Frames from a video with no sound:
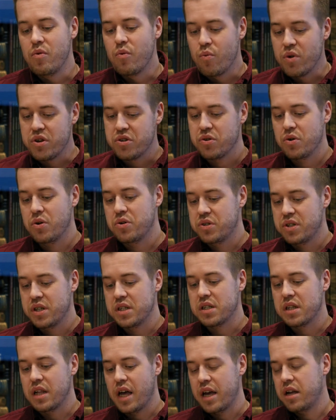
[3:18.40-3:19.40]

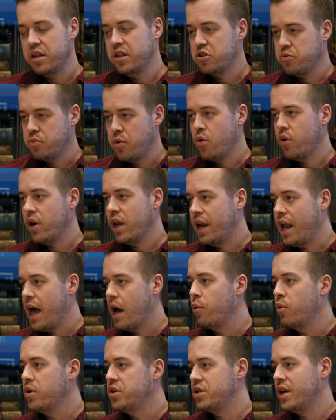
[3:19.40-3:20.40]
resources like the spoken
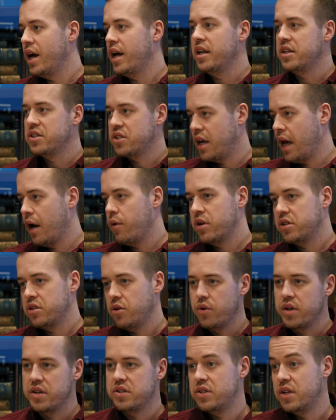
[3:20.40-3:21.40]
language and its
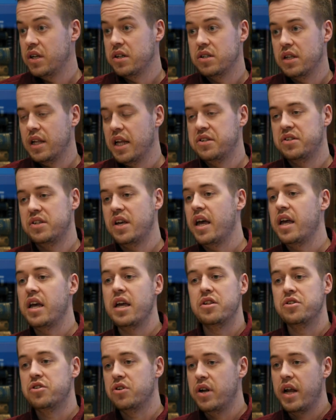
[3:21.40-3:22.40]
characteristics, let's say
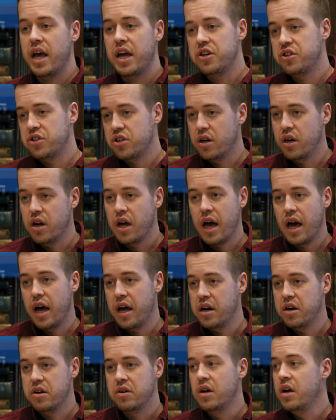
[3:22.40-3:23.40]
intonation
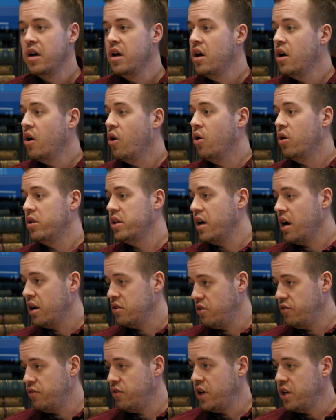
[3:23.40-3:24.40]
and all the
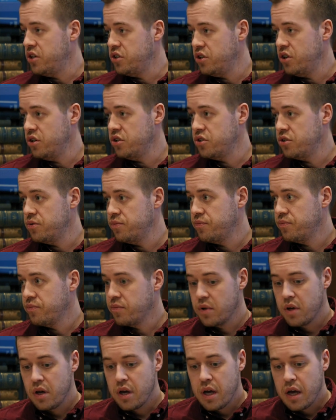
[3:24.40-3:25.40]
other features
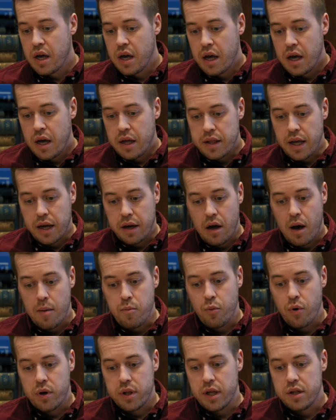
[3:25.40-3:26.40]
that
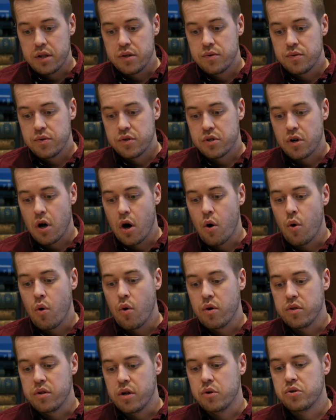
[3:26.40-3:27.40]
come with it.
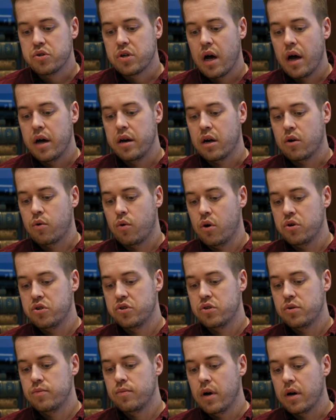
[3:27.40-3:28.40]
So those kind of
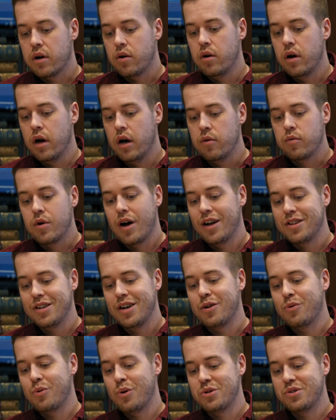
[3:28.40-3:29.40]
cut
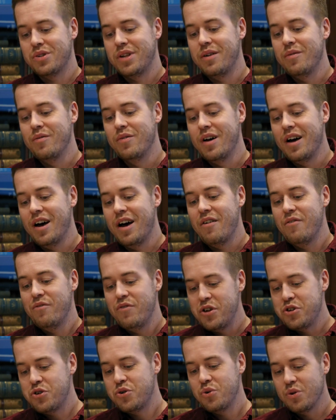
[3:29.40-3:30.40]
across the
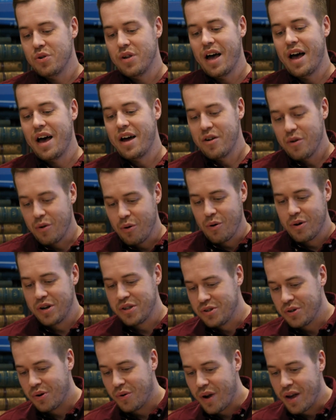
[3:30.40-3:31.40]
visual and
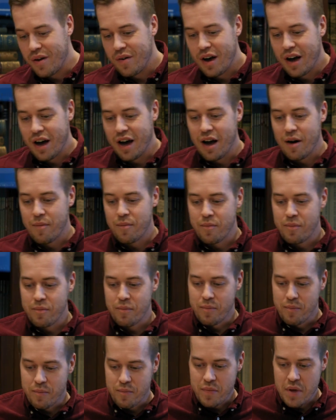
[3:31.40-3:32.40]
auditory
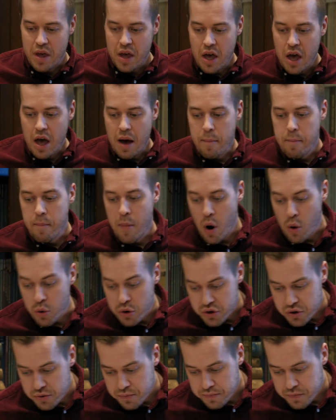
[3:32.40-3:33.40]

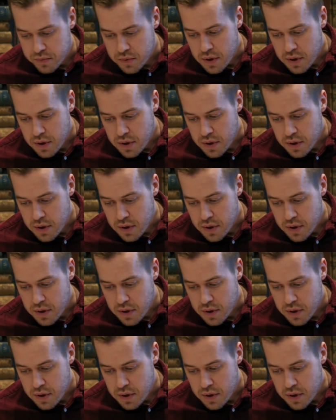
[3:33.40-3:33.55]
modes.